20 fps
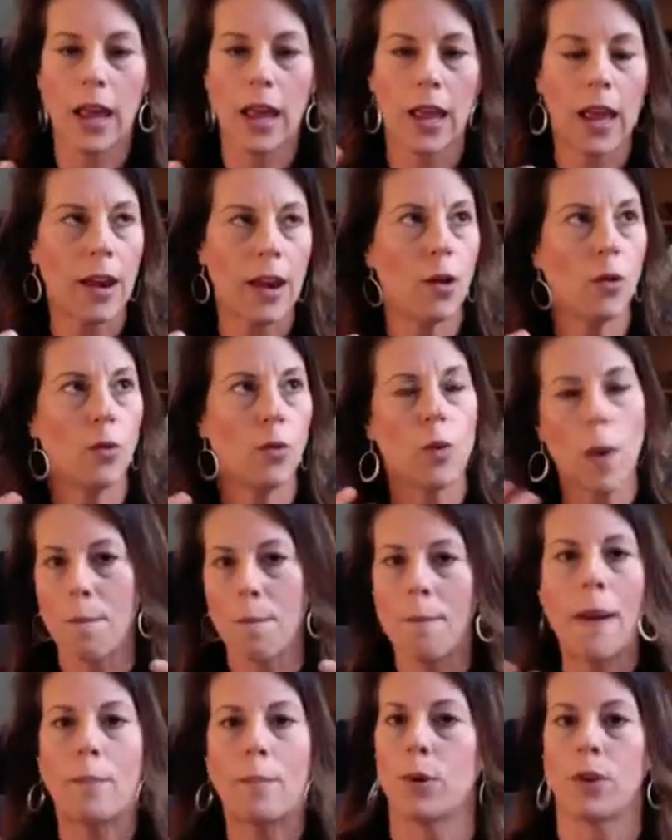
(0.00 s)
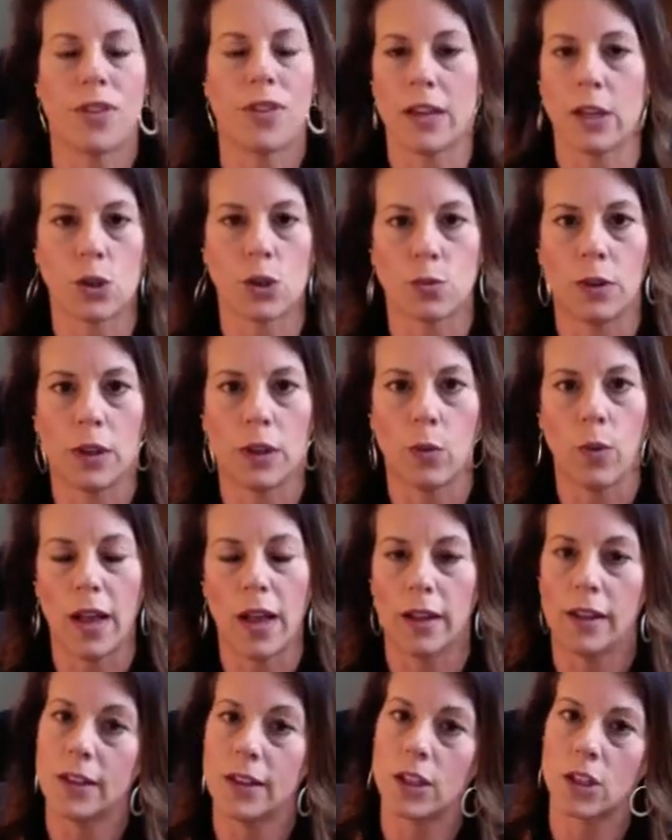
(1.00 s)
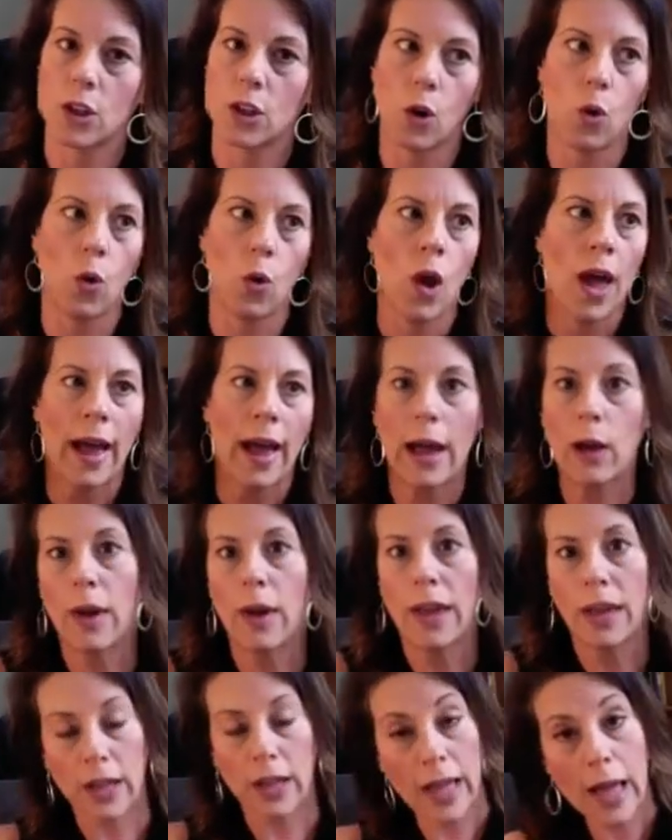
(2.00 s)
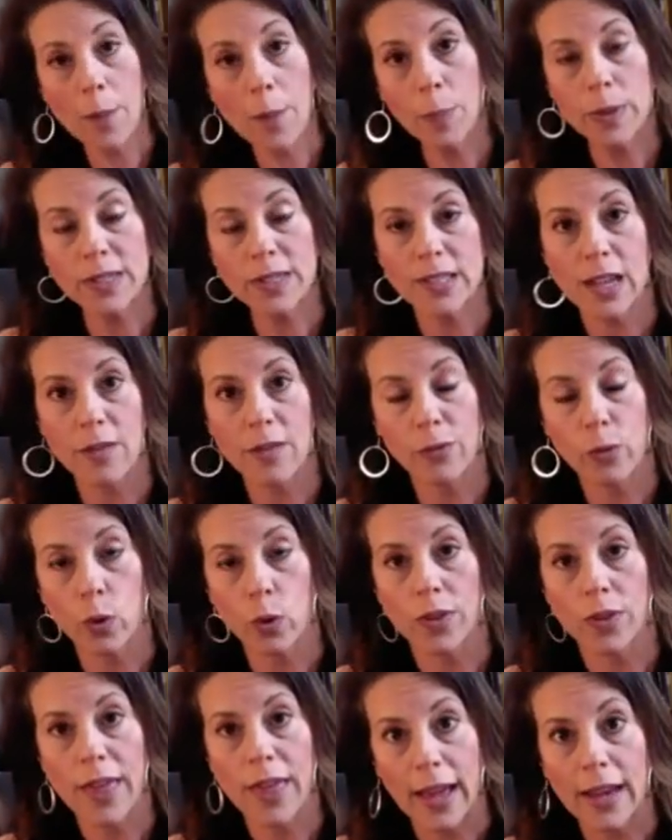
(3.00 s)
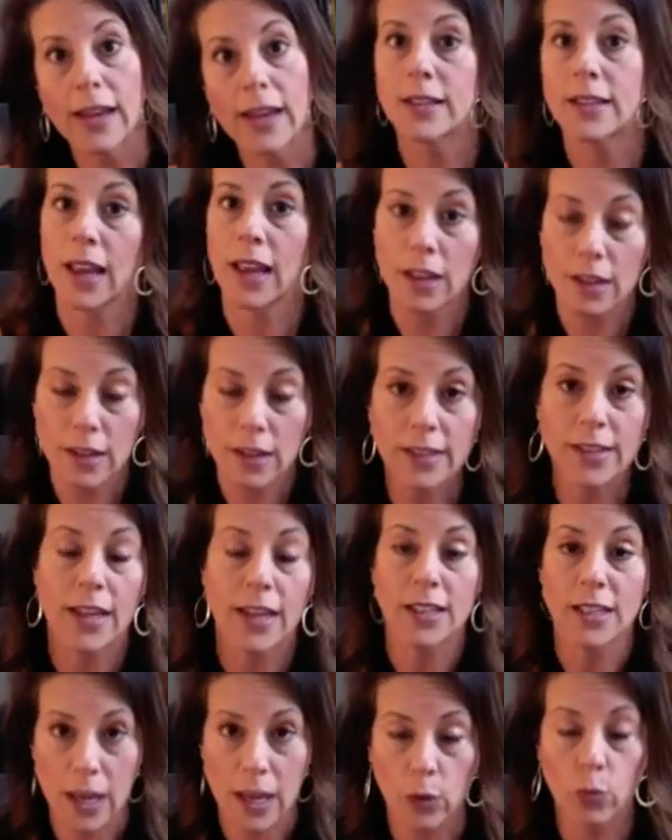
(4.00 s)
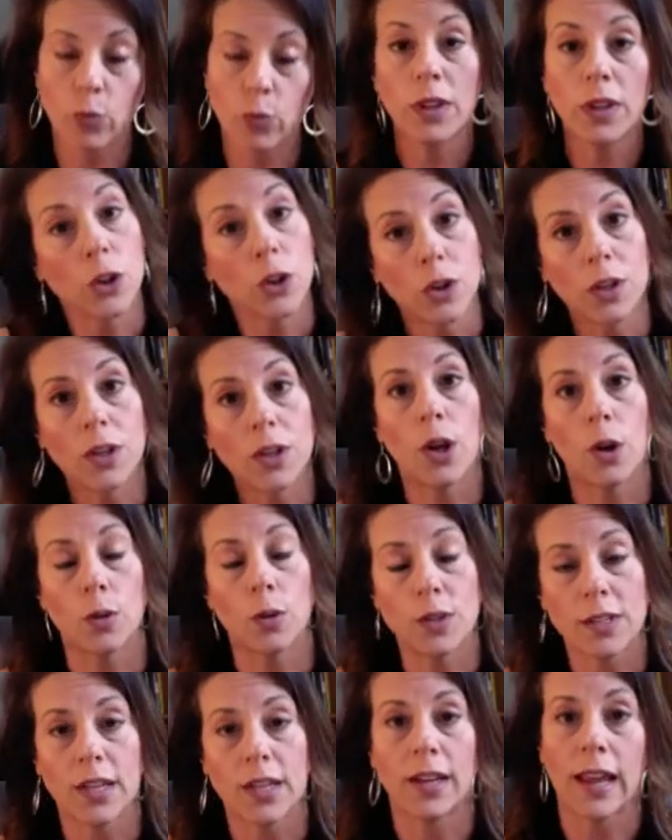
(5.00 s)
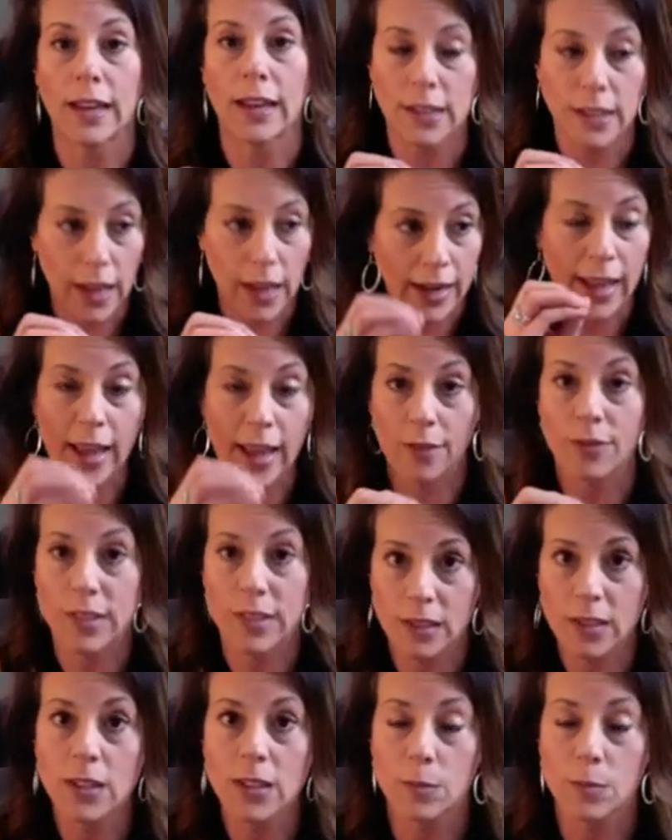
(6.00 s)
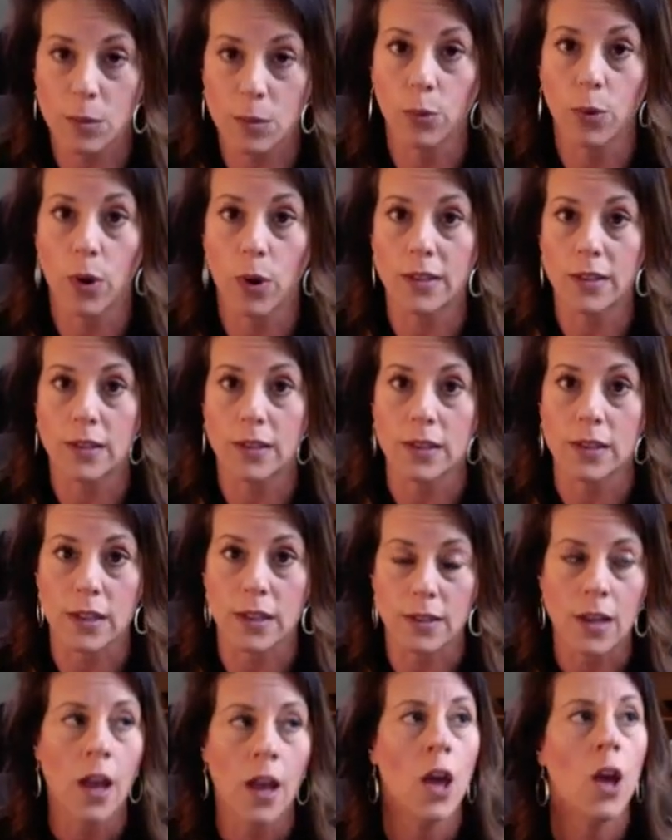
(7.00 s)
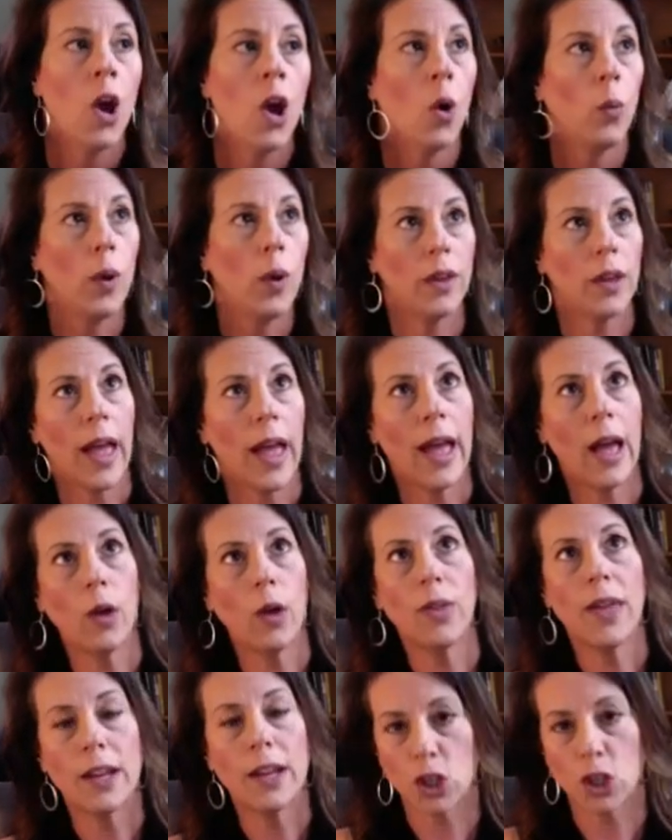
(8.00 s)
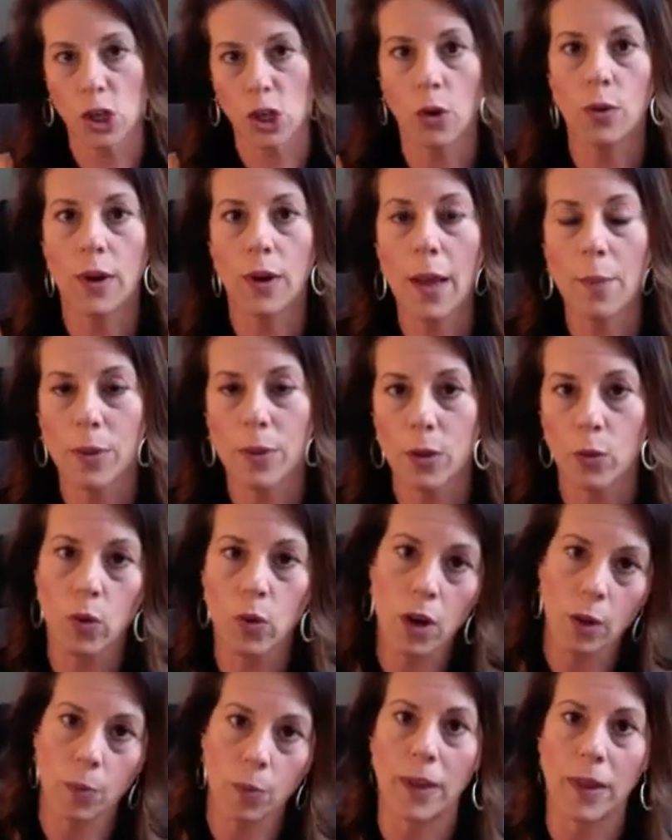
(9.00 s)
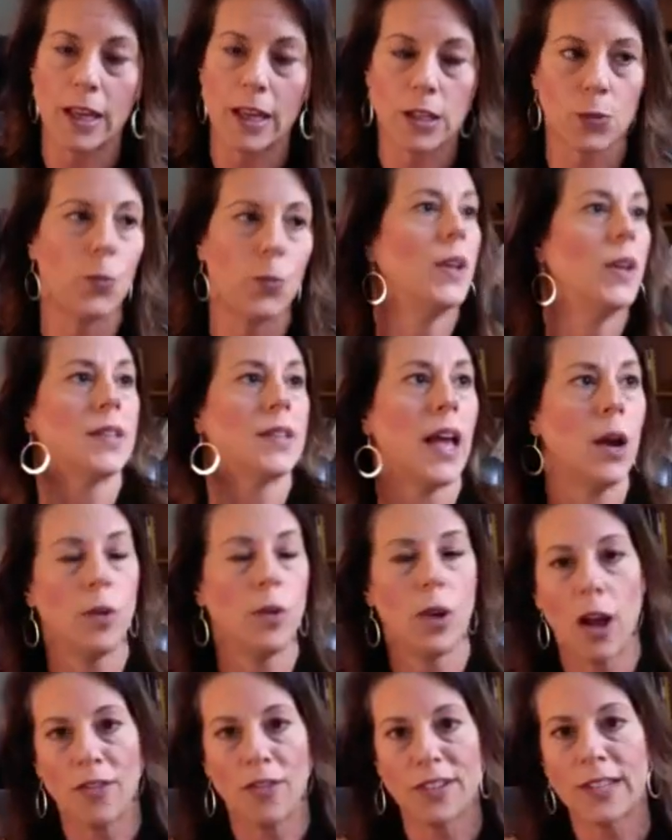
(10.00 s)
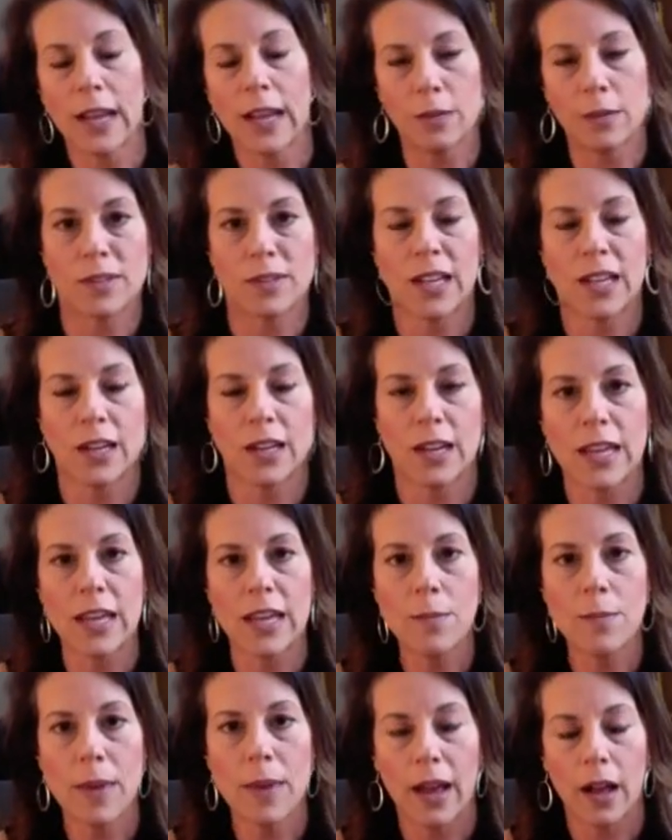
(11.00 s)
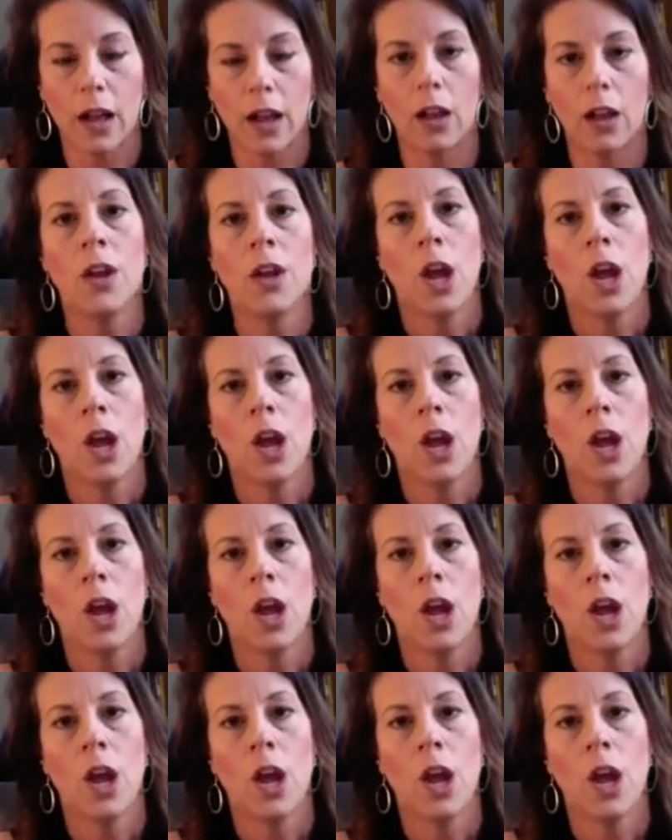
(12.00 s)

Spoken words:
don't remember things really well. And so how I compensate for that is I take really good notes, and I have systems and processes. Well, how that showed up in the workplace was I would oftentimes send an email